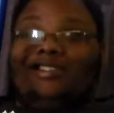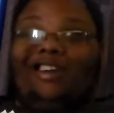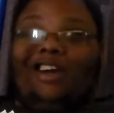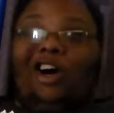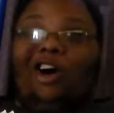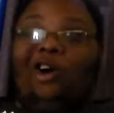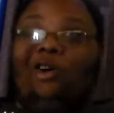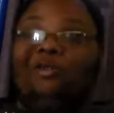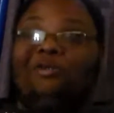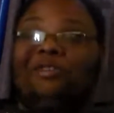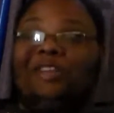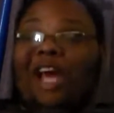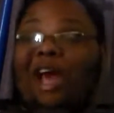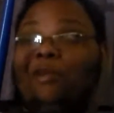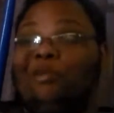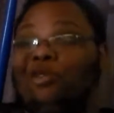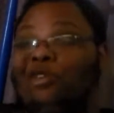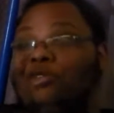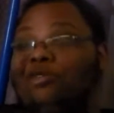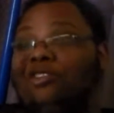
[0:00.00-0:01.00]
I hope
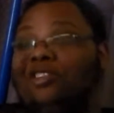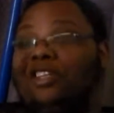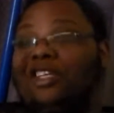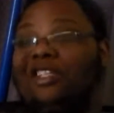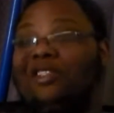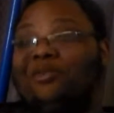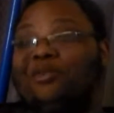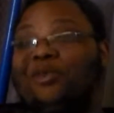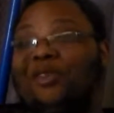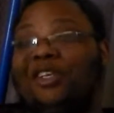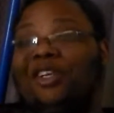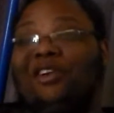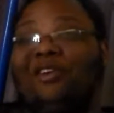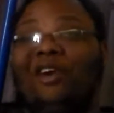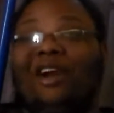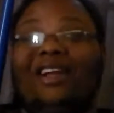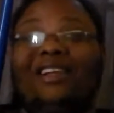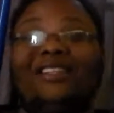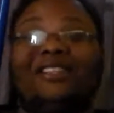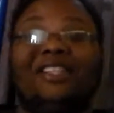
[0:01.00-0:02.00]
that movie does pretty
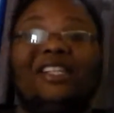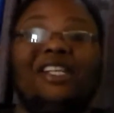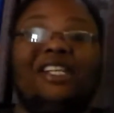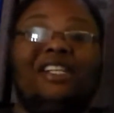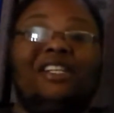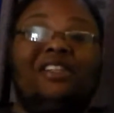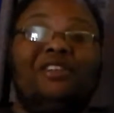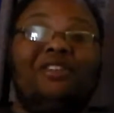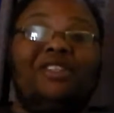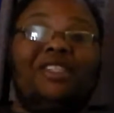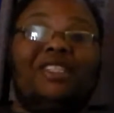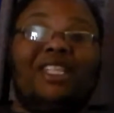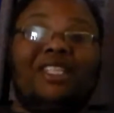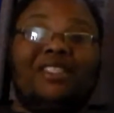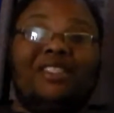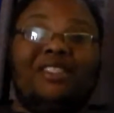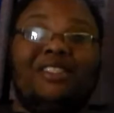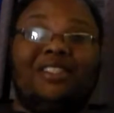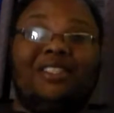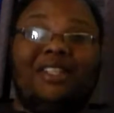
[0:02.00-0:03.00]
great so they can do
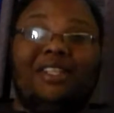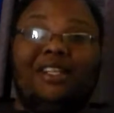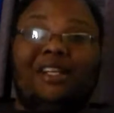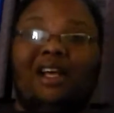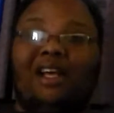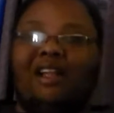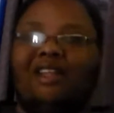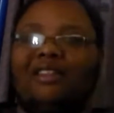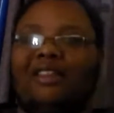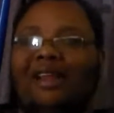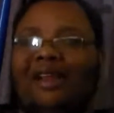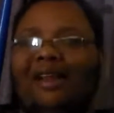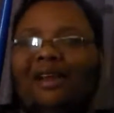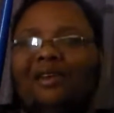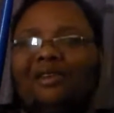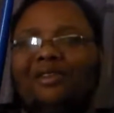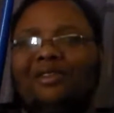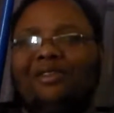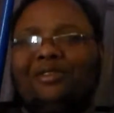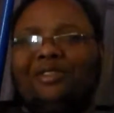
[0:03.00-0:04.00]
Justice League. I think they're
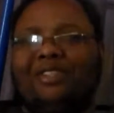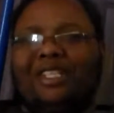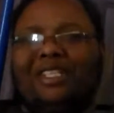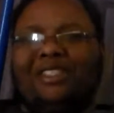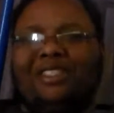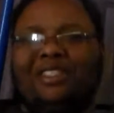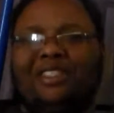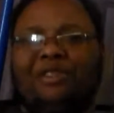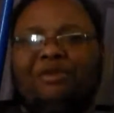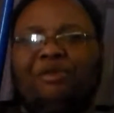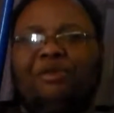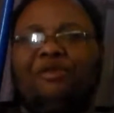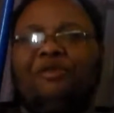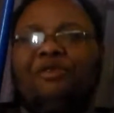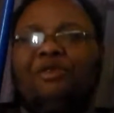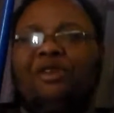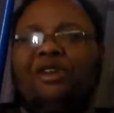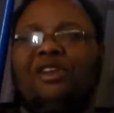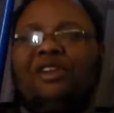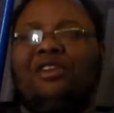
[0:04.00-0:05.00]
gonna do Justice League
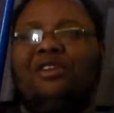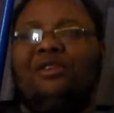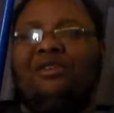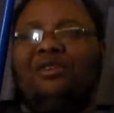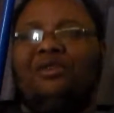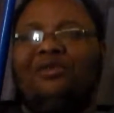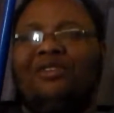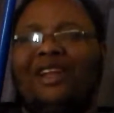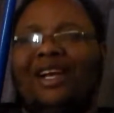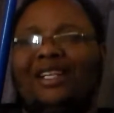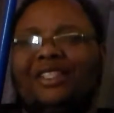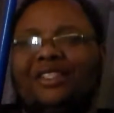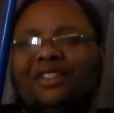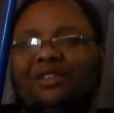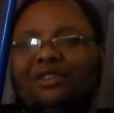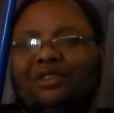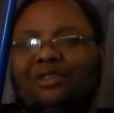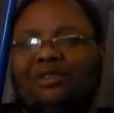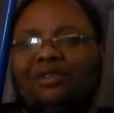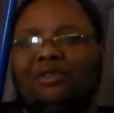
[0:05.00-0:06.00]
before they do the Flash
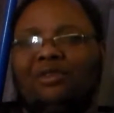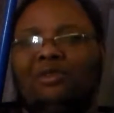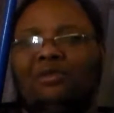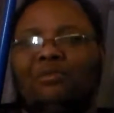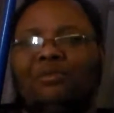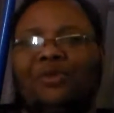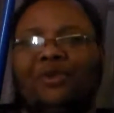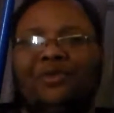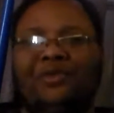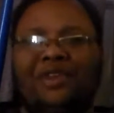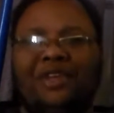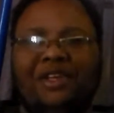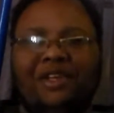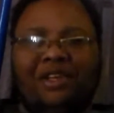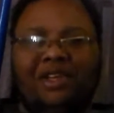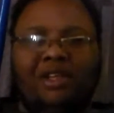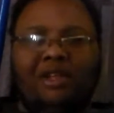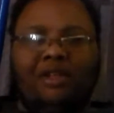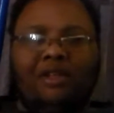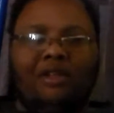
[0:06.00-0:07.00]
solo movie.
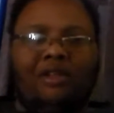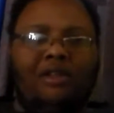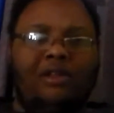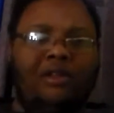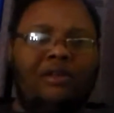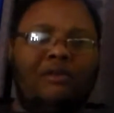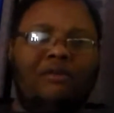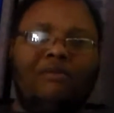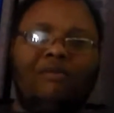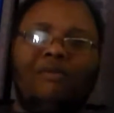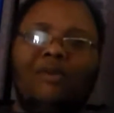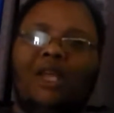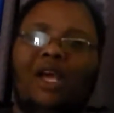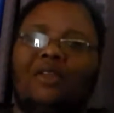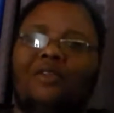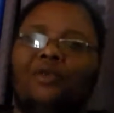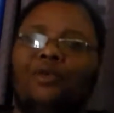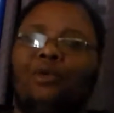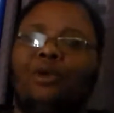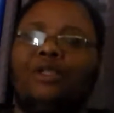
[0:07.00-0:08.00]

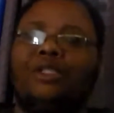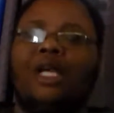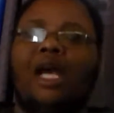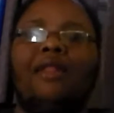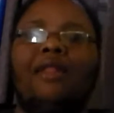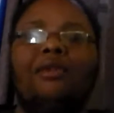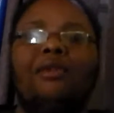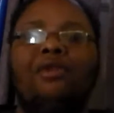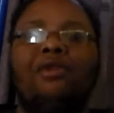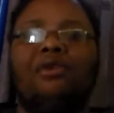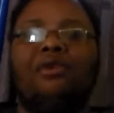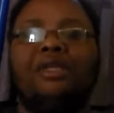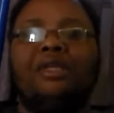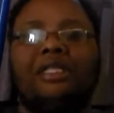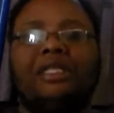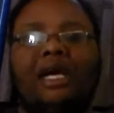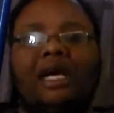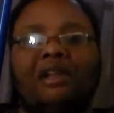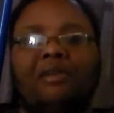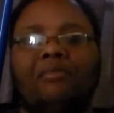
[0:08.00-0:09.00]
Afterwards, I don't know.
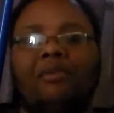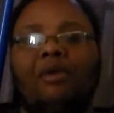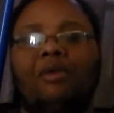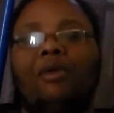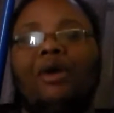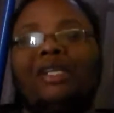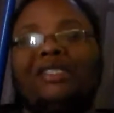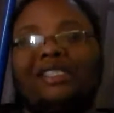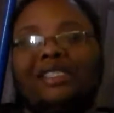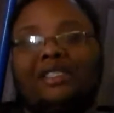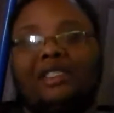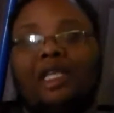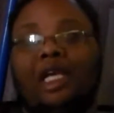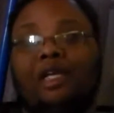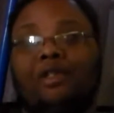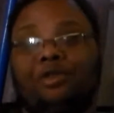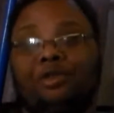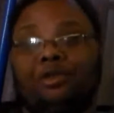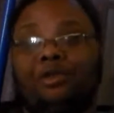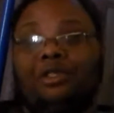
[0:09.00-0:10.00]
I didn't memorize the
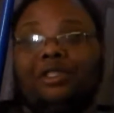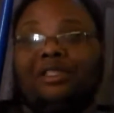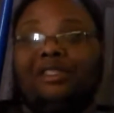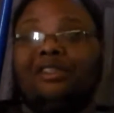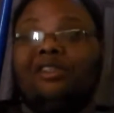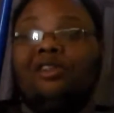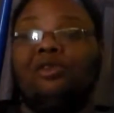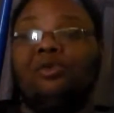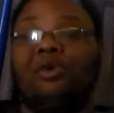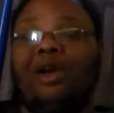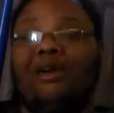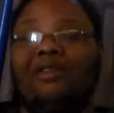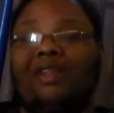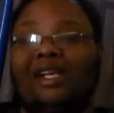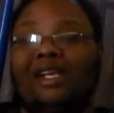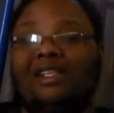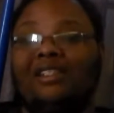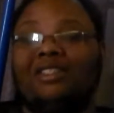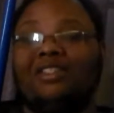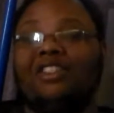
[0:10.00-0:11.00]
schedule because they do have
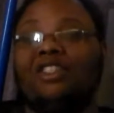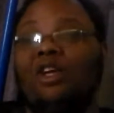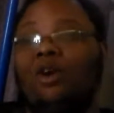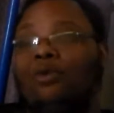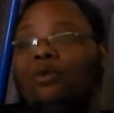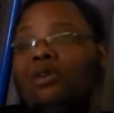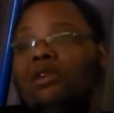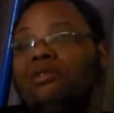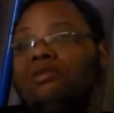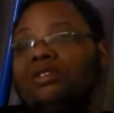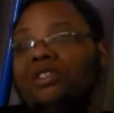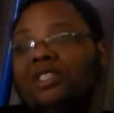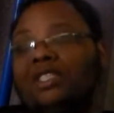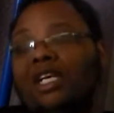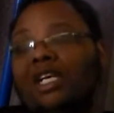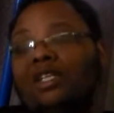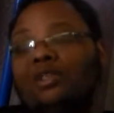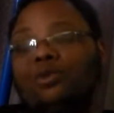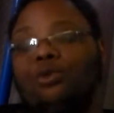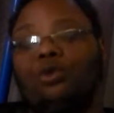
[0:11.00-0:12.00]
like somewhat of a
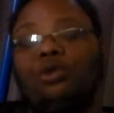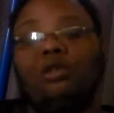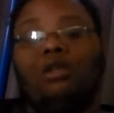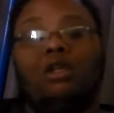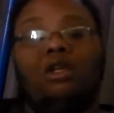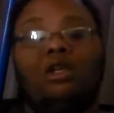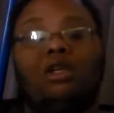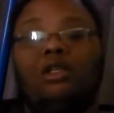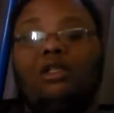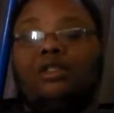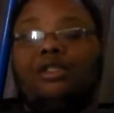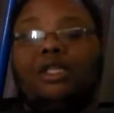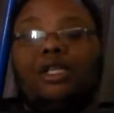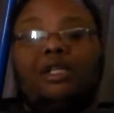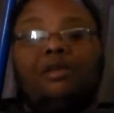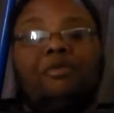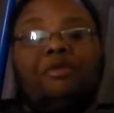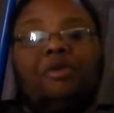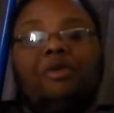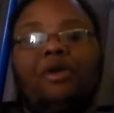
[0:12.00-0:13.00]
schedule, so I
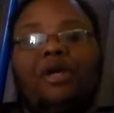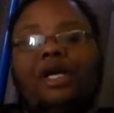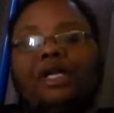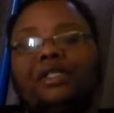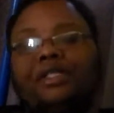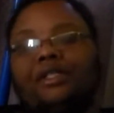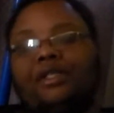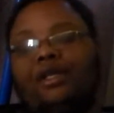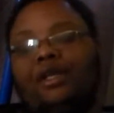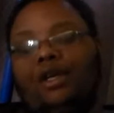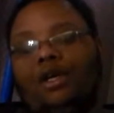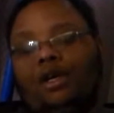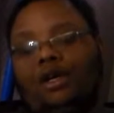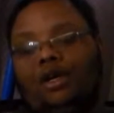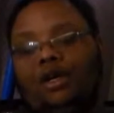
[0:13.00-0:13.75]
didn't memorize it.